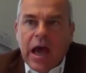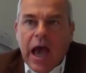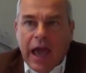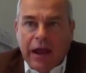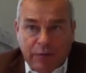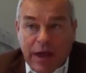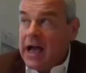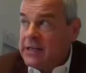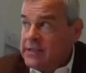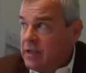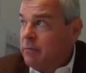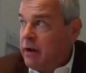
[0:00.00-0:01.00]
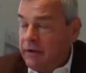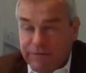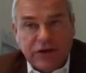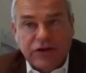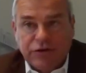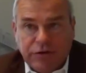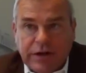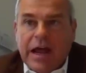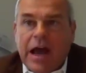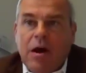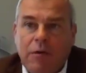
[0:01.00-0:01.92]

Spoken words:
and we are still manufacturing now.